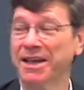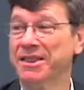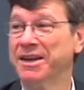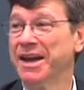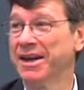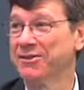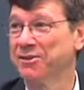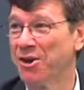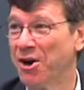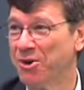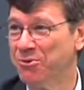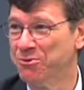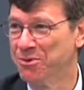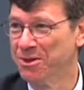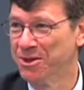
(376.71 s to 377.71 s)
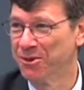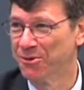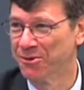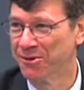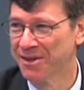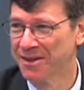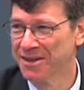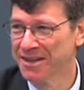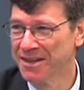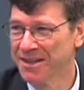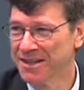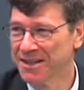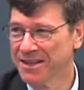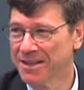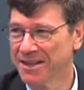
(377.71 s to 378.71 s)
on the next 100 years.
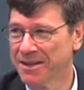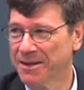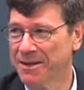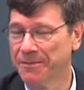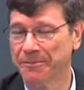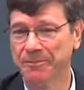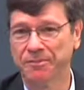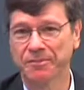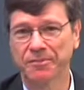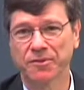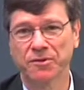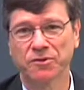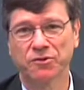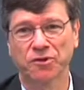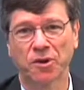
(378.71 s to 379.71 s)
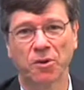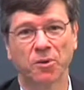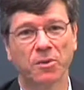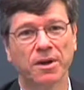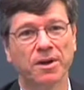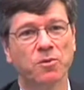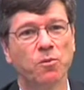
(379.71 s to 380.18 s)
So